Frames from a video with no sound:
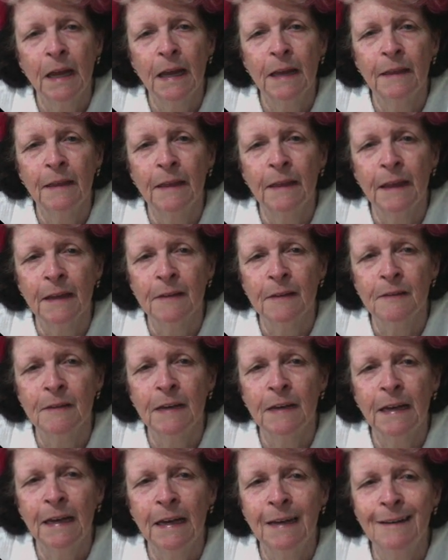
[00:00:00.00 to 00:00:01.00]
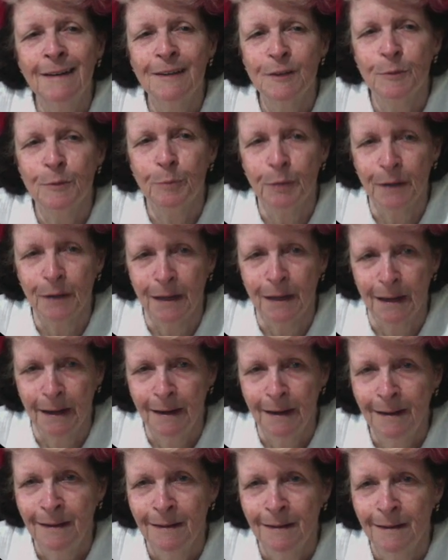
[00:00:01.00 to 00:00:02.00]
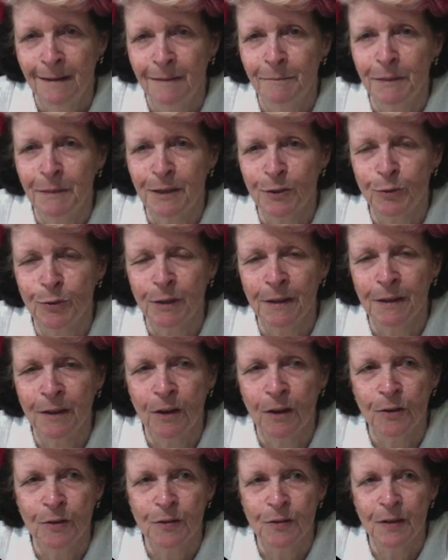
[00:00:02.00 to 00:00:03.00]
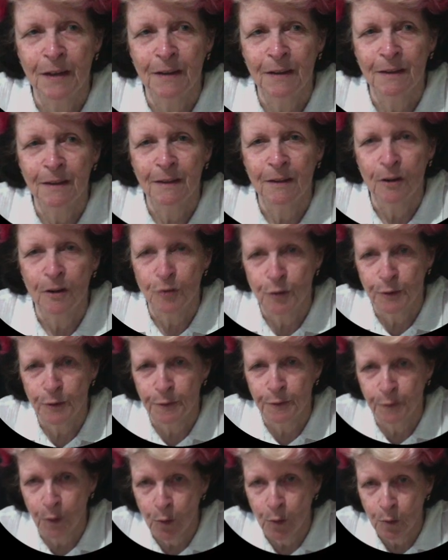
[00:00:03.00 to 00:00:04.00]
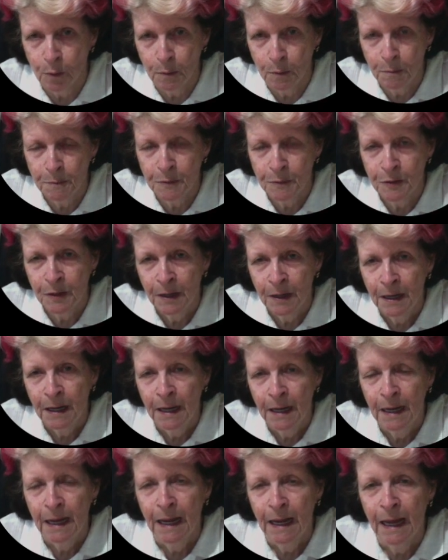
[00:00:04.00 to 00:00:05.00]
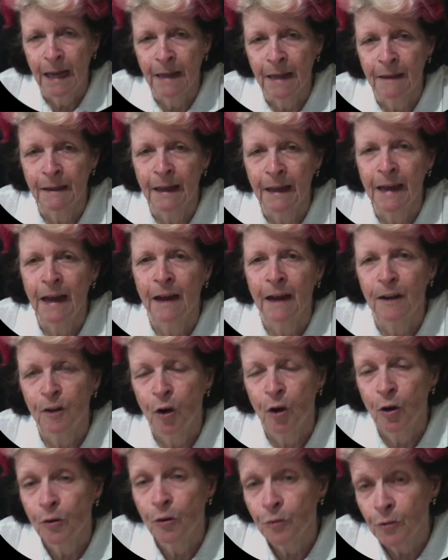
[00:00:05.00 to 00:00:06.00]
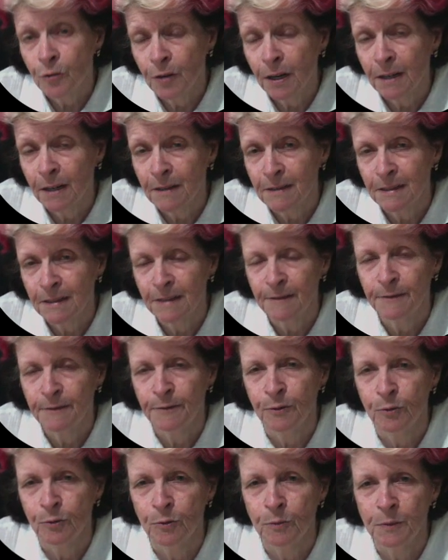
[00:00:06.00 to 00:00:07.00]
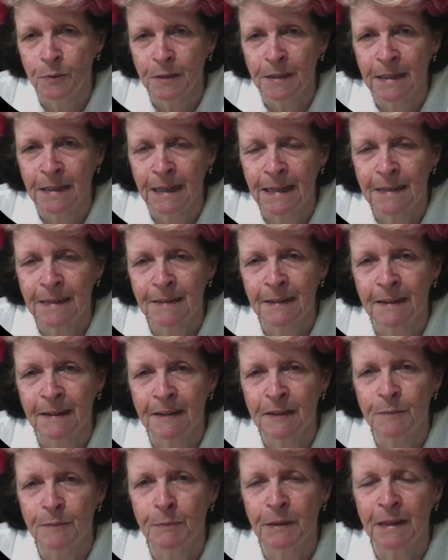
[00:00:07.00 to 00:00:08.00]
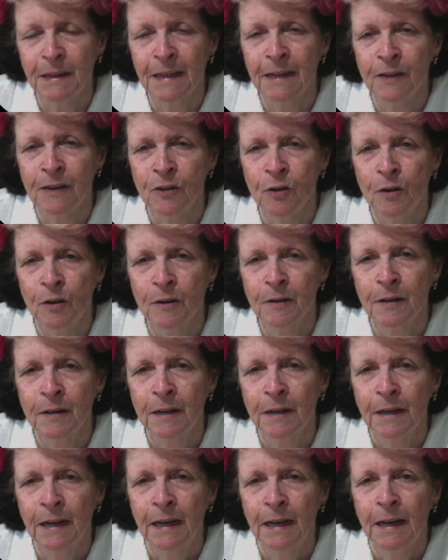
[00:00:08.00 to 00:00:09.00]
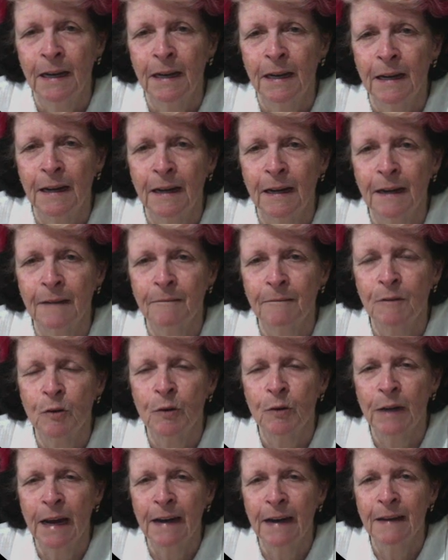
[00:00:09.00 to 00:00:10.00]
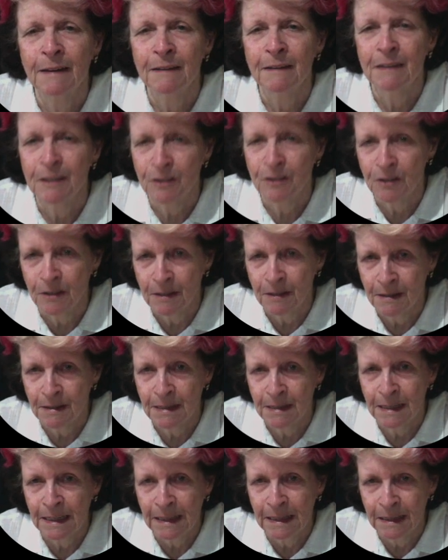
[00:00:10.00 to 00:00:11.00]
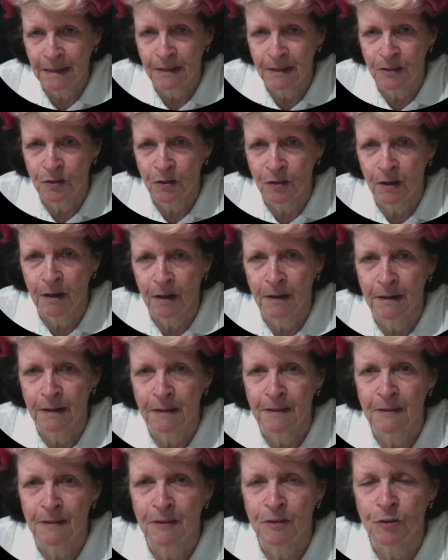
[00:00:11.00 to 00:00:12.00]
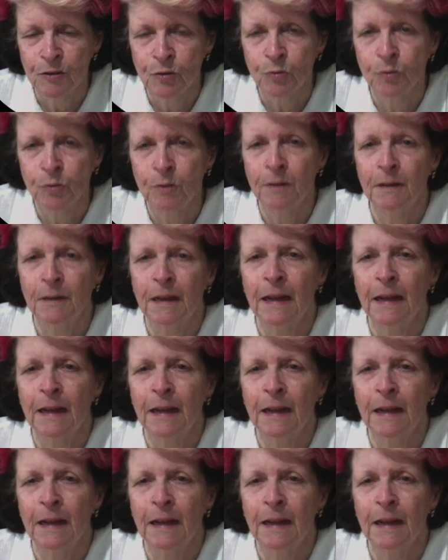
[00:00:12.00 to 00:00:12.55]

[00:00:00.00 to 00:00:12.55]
there's interplay between those forms, and they are contrasting forms in that sense, but they're not creating dissonance in the design. It's still